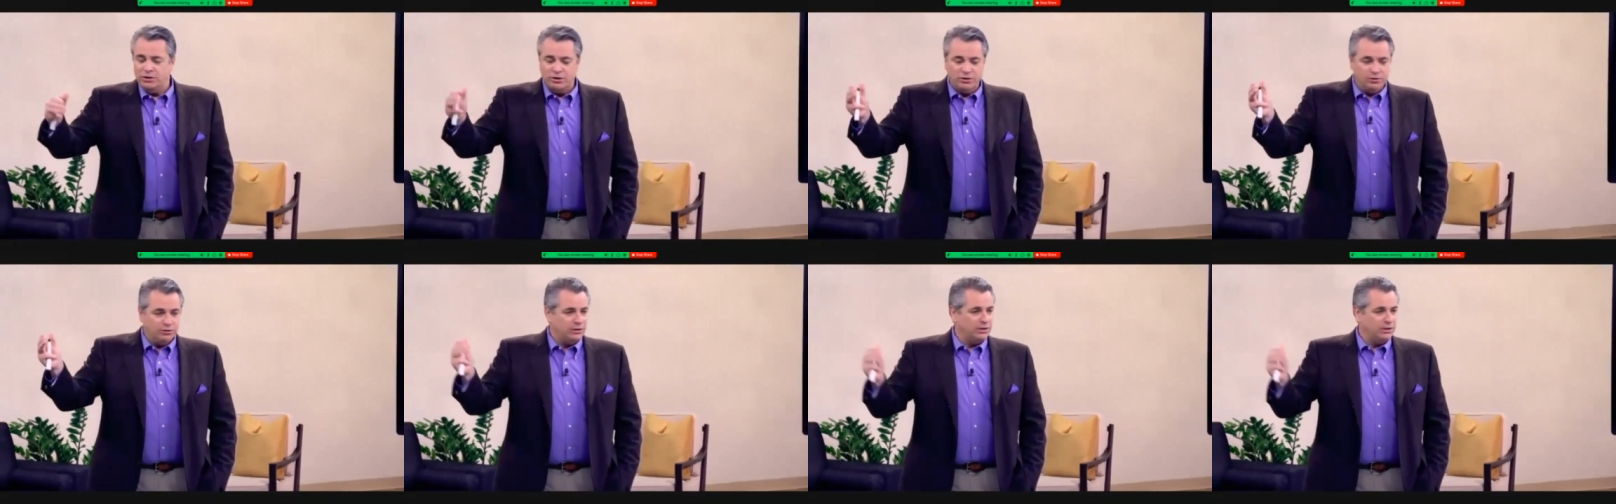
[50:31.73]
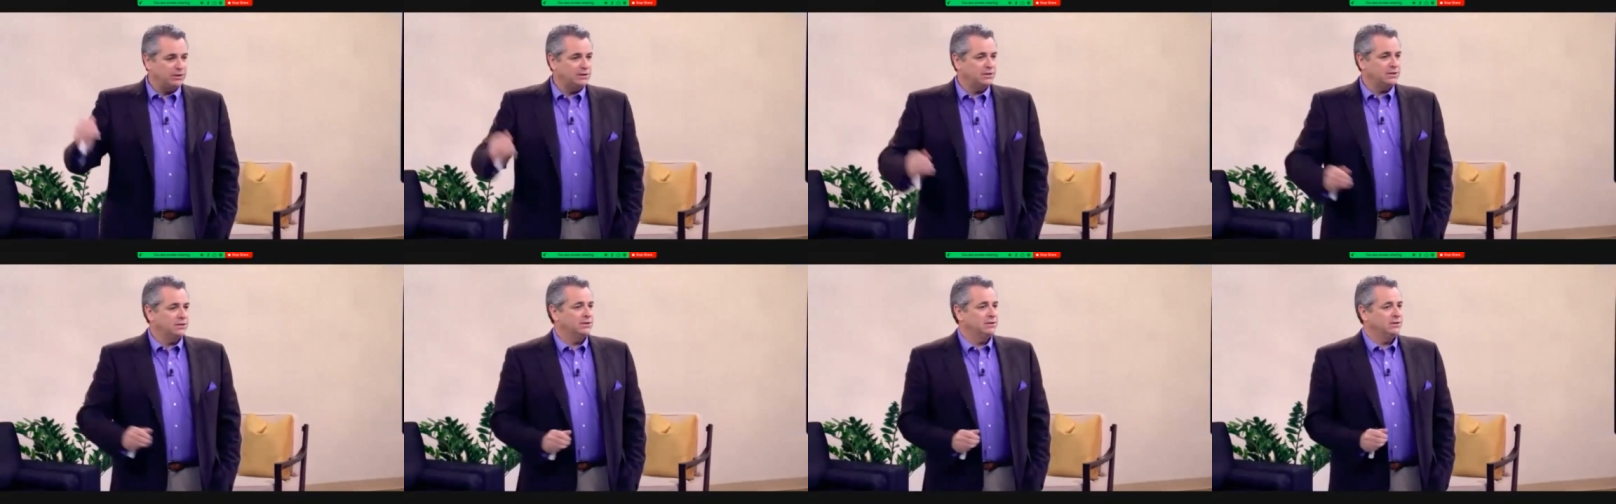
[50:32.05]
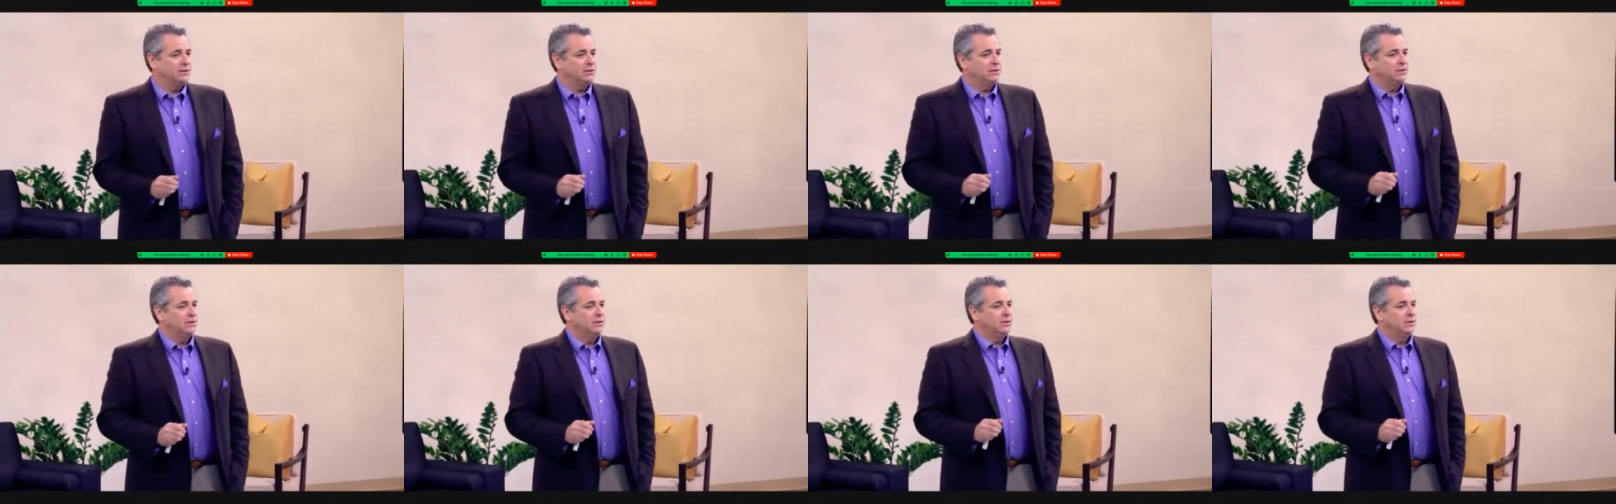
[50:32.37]
do this.
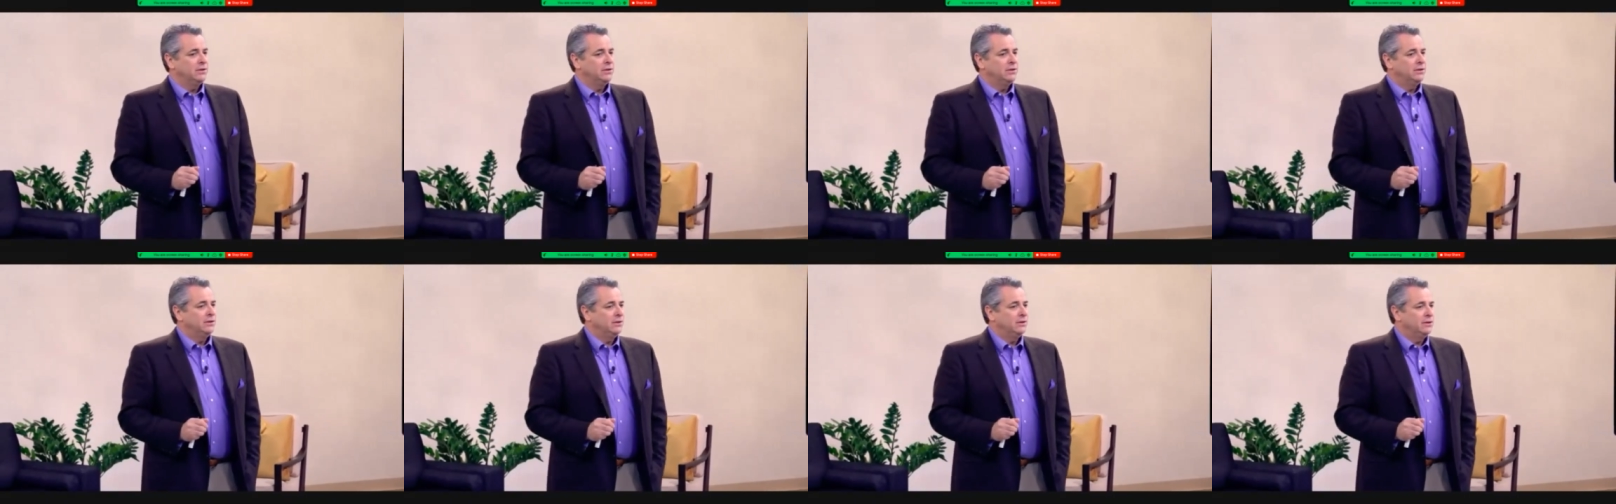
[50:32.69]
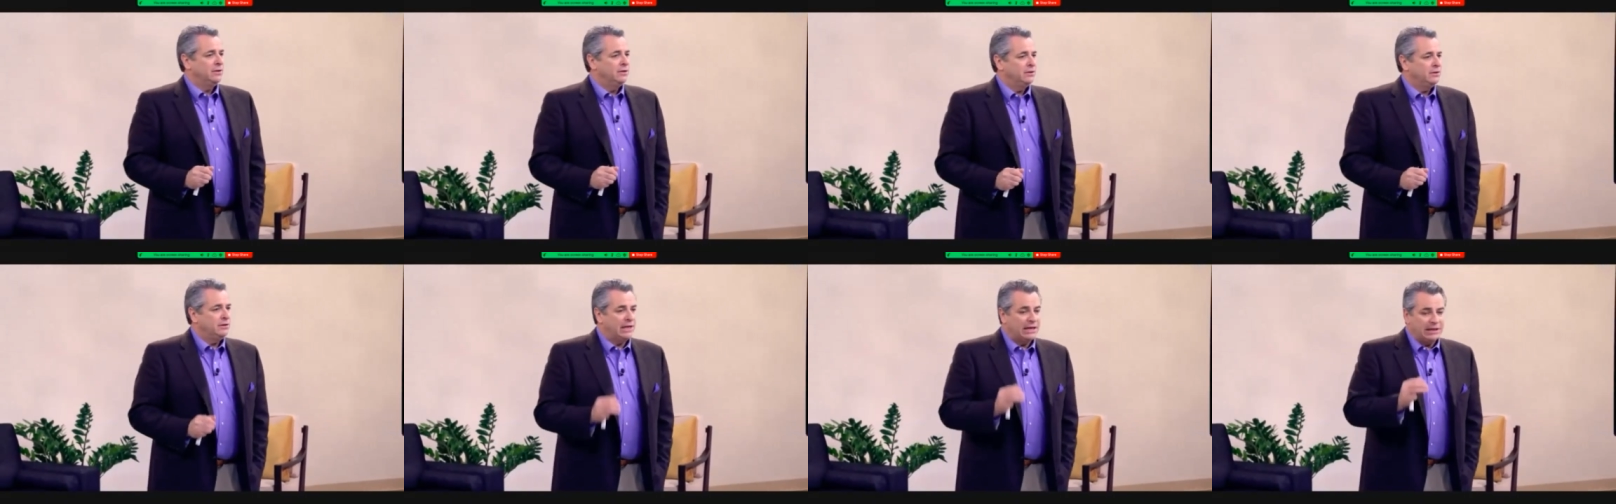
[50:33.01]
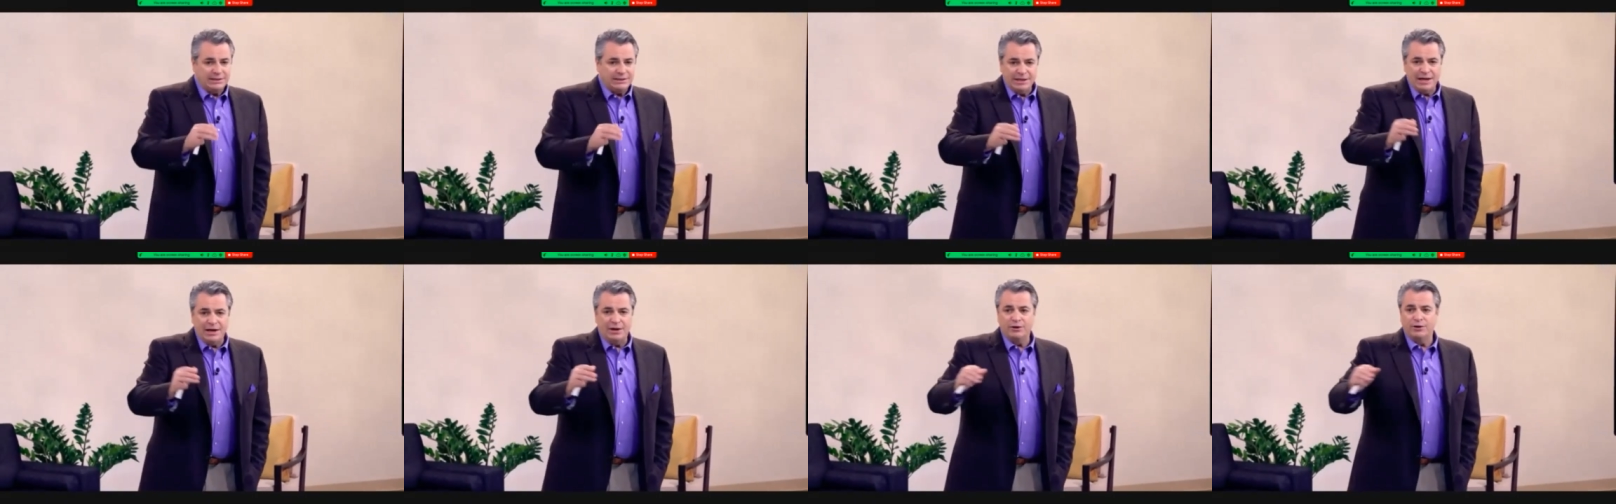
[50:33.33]

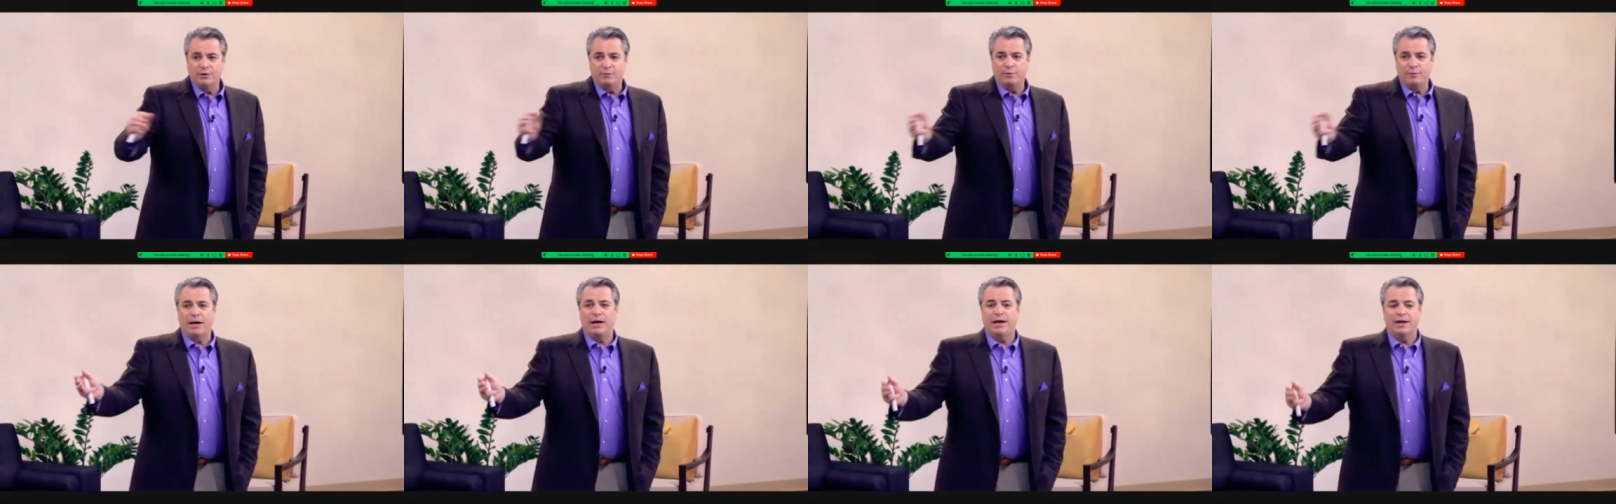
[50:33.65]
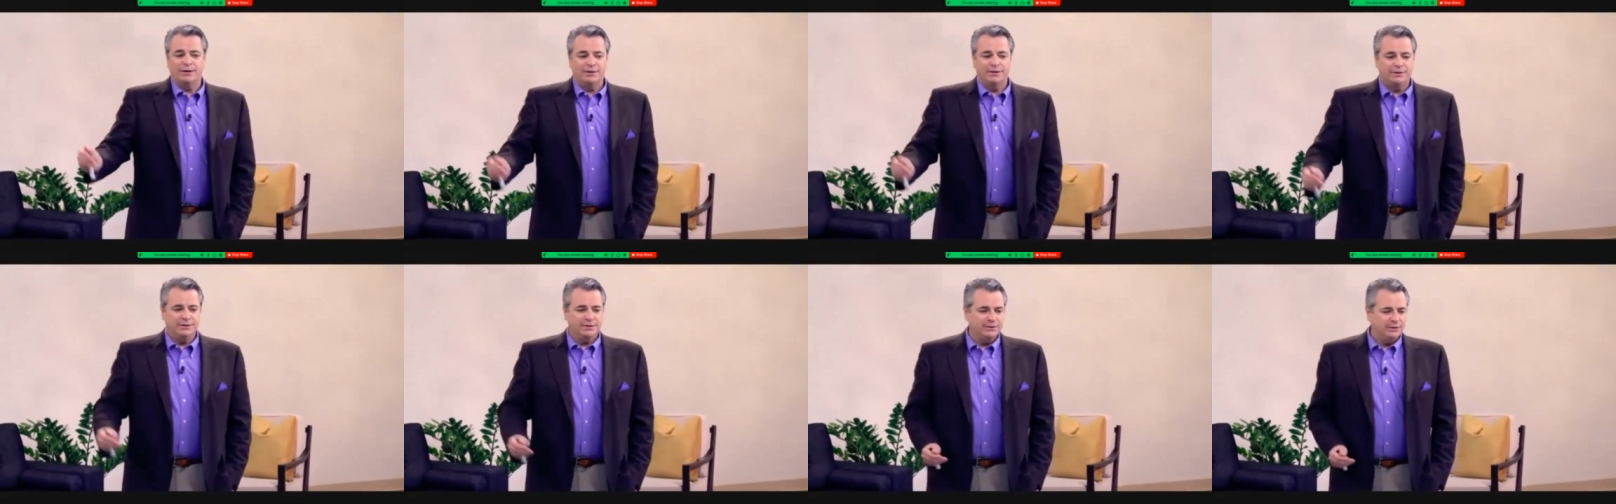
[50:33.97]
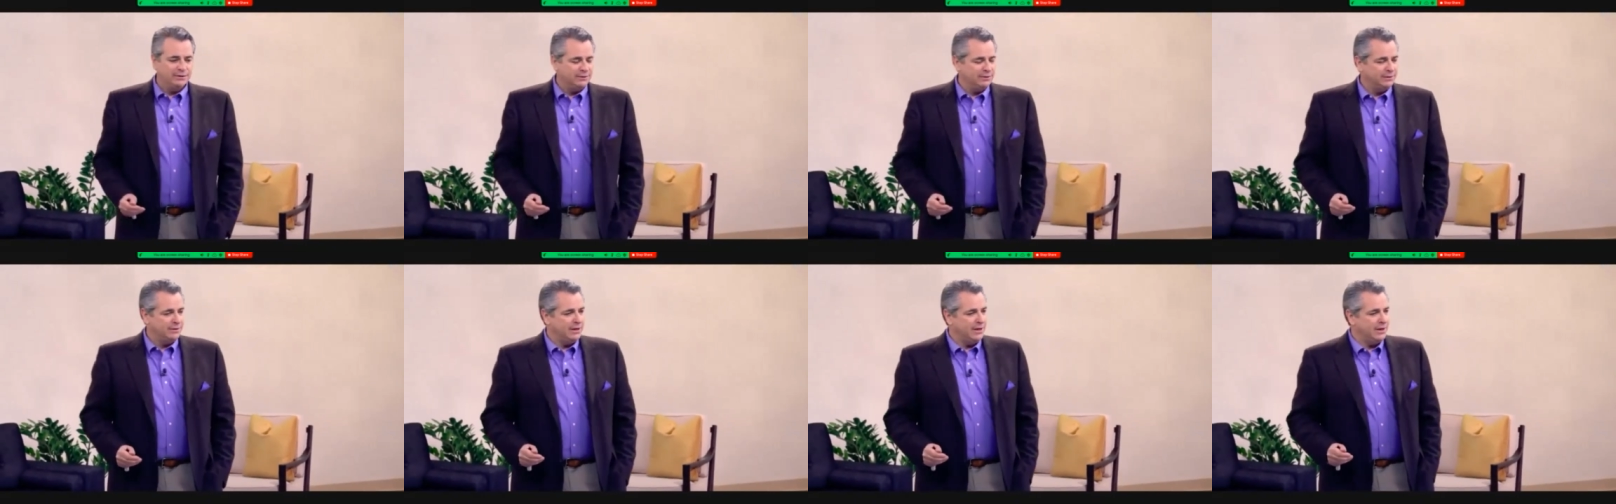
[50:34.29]
Get down the path,
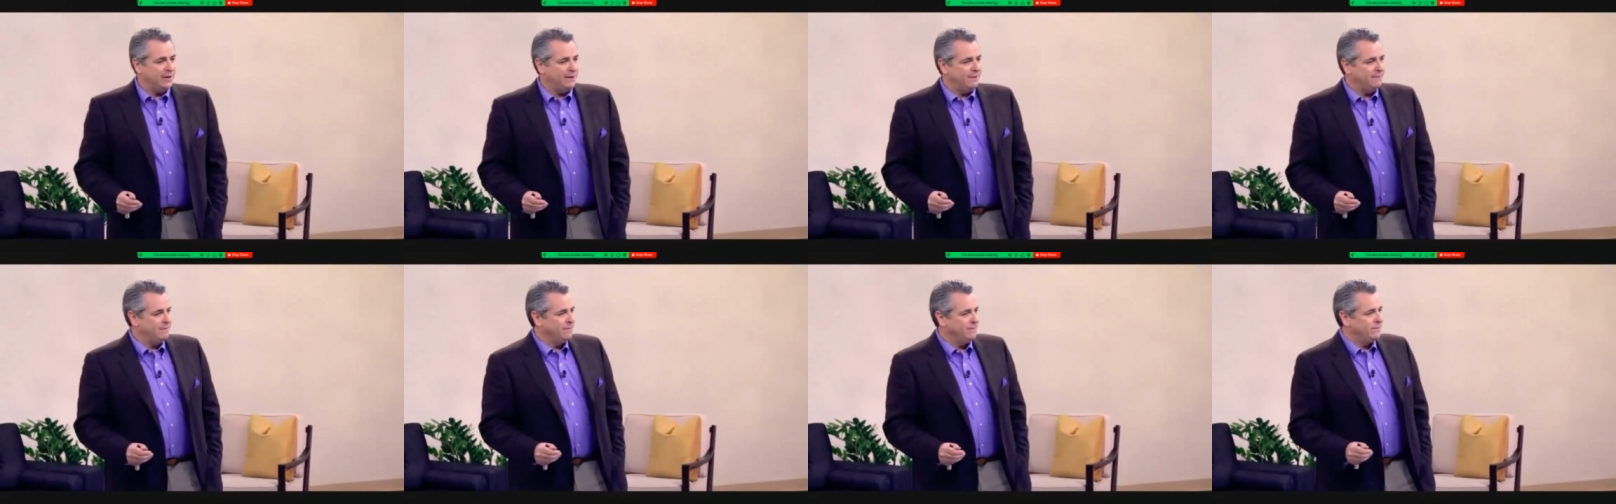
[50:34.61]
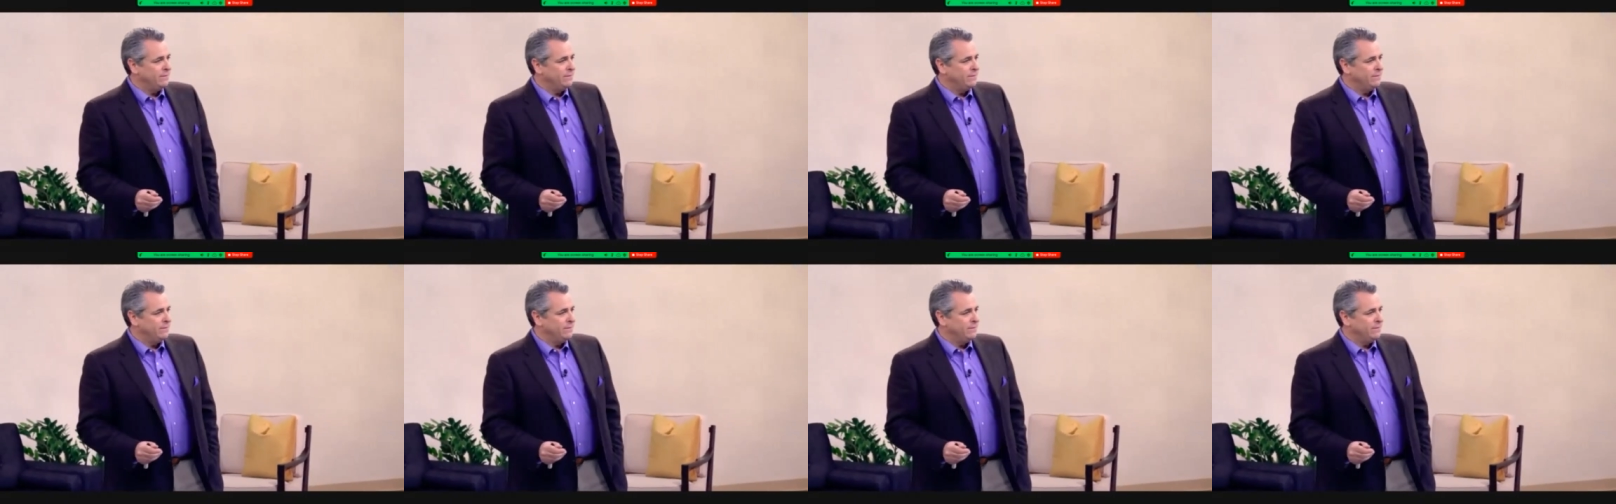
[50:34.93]
okay?